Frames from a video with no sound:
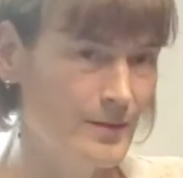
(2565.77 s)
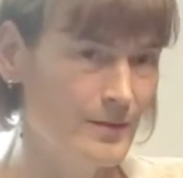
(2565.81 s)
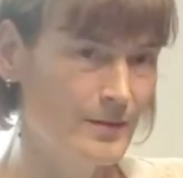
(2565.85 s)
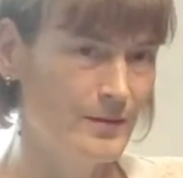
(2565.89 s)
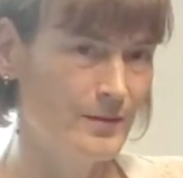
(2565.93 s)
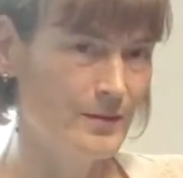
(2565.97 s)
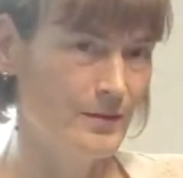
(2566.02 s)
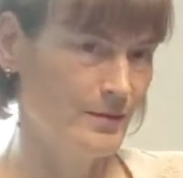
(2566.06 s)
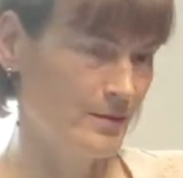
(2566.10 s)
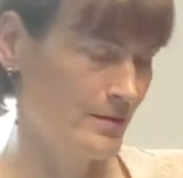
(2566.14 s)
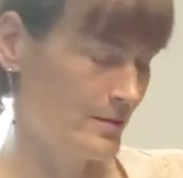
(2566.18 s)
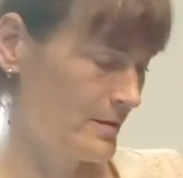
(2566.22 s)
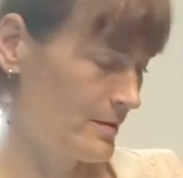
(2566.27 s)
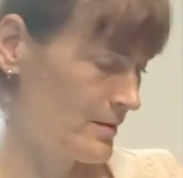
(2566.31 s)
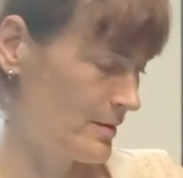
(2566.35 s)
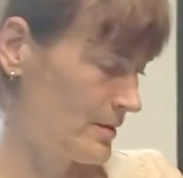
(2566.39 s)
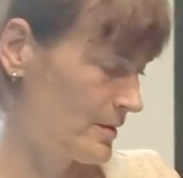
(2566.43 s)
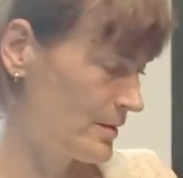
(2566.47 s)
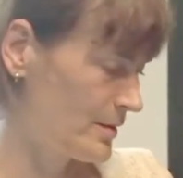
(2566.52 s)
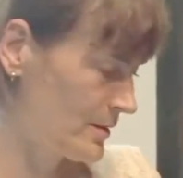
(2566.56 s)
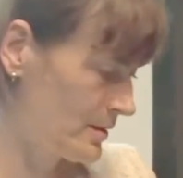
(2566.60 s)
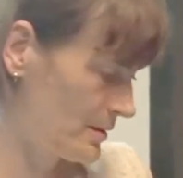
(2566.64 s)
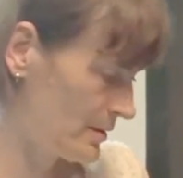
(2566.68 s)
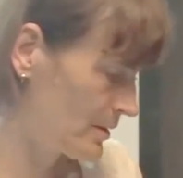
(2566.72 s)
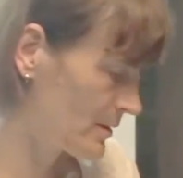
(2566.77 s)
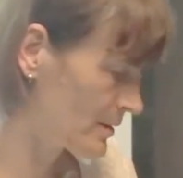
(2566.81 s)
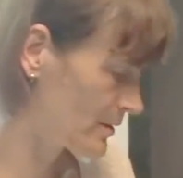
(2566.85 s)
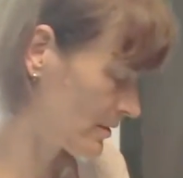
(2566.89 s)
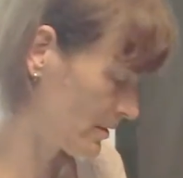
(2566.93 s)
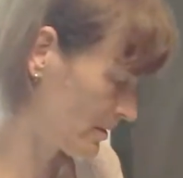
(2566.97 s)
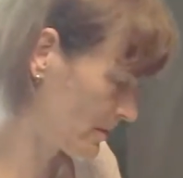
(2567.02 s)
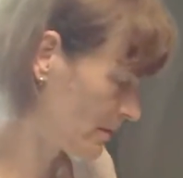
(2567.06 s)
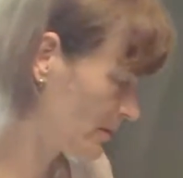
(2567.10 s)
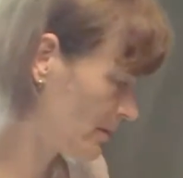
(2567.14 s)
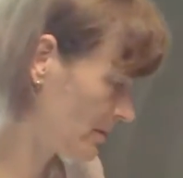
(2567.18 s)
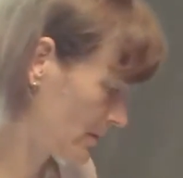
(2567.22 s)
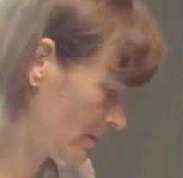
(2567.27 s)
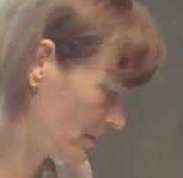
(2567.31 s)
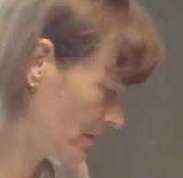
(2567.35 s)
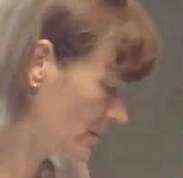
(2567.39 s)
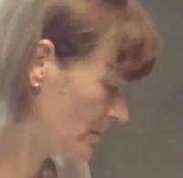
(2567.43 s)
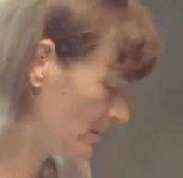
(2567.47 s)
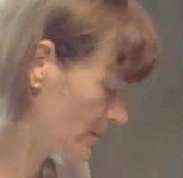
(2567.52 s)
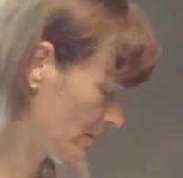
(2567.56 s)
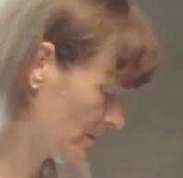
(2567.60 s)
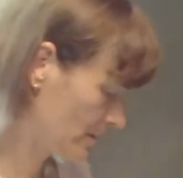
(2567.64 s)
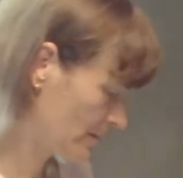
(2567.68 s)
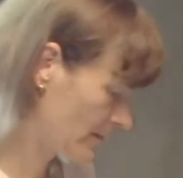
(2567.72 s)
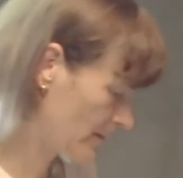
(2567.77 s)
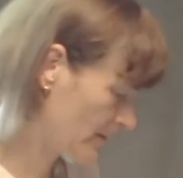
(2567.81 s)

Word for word: a conscious mind like God or the